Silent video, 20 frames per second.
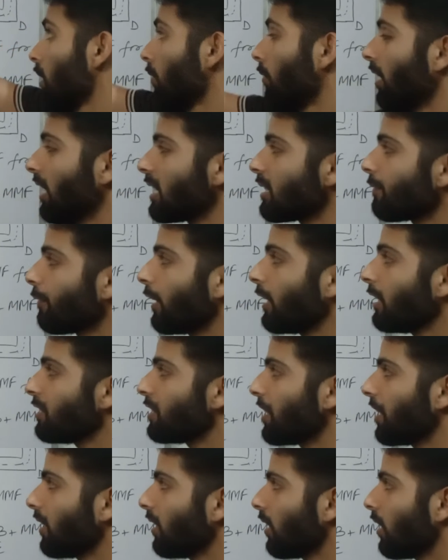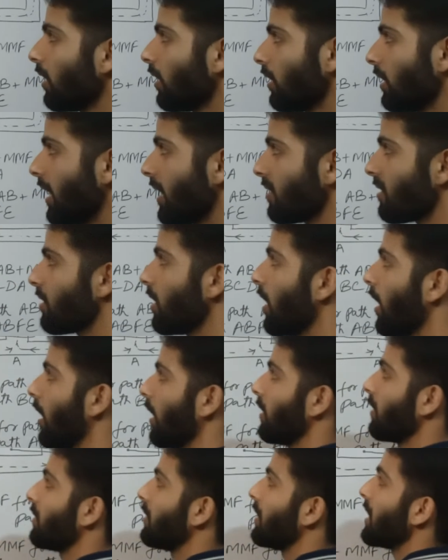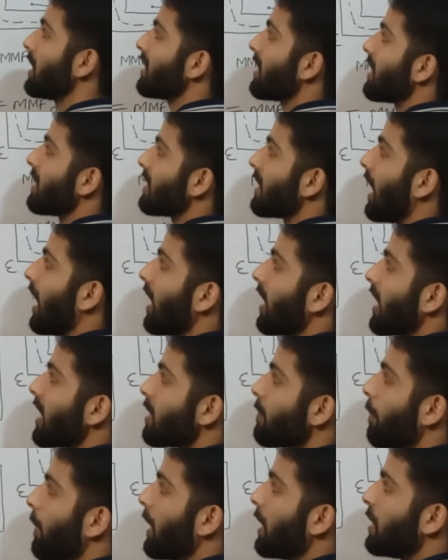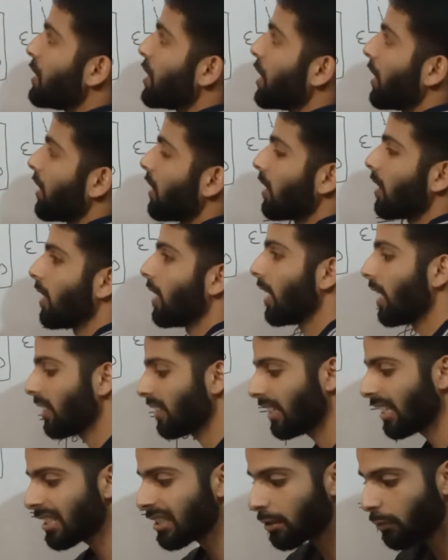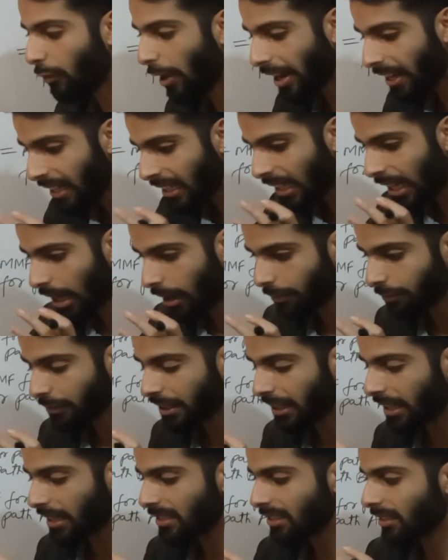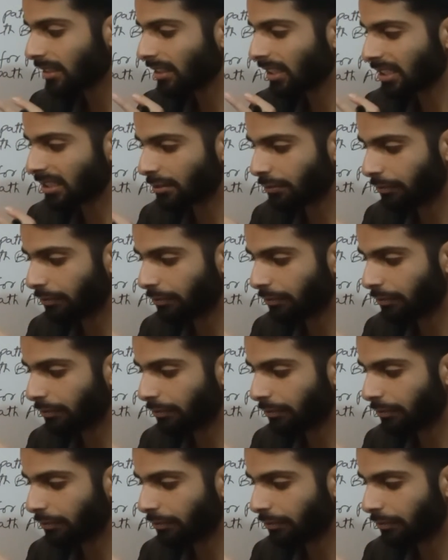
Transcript: What is fringing? Yes, this is called as fringing. The swelling of this